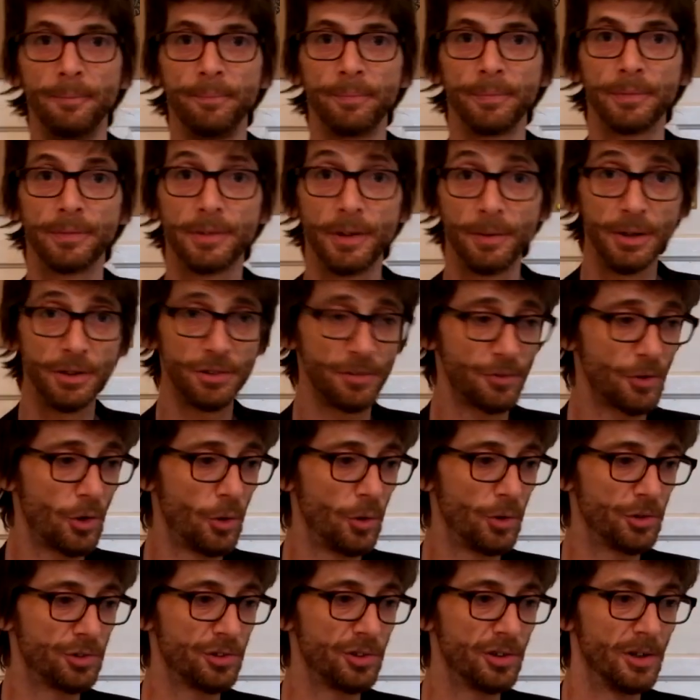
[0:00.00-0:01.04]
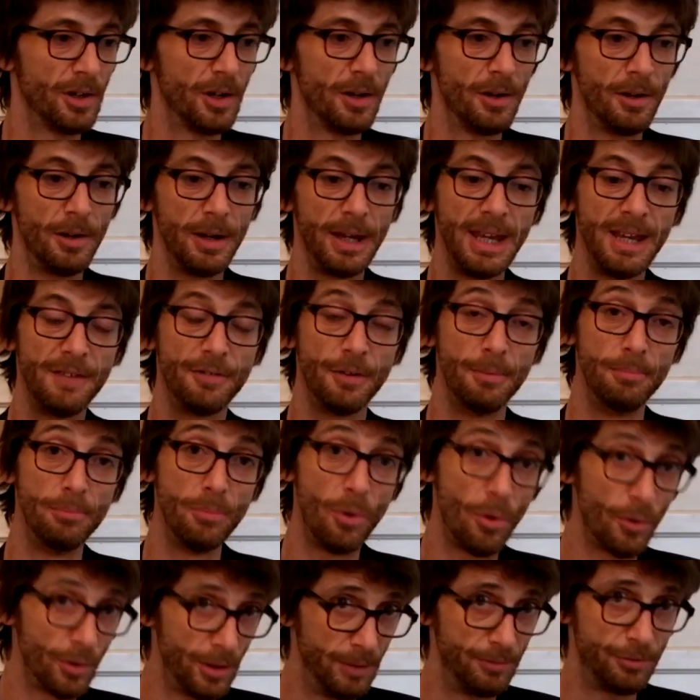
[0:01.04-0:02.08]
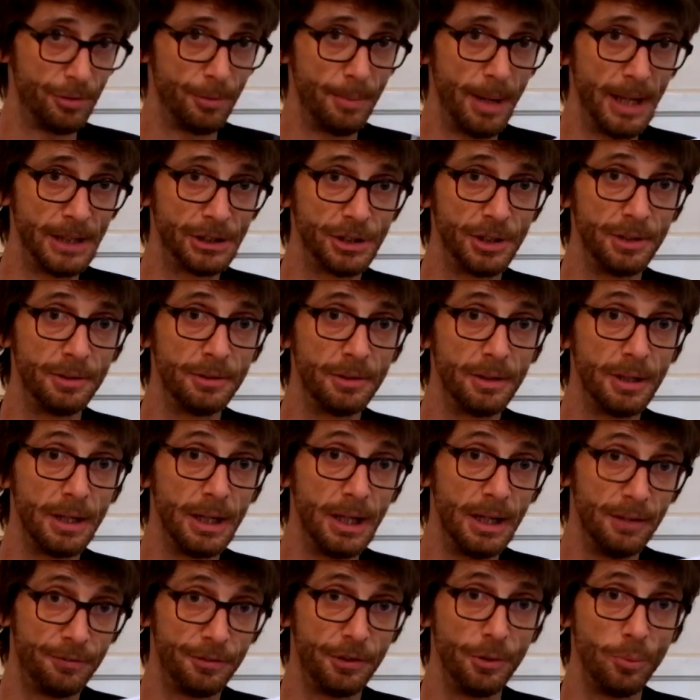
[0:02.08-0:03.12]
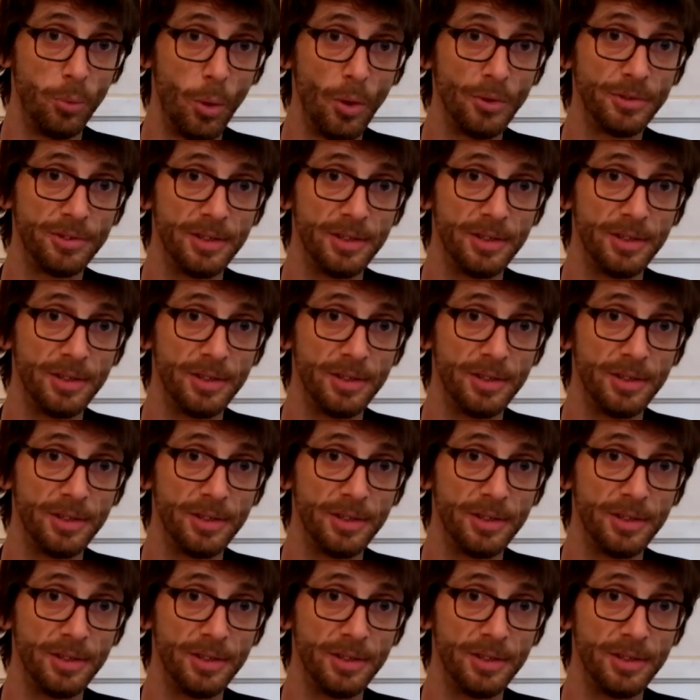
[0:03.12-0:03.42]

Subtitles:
There is, of course, even more information, if you want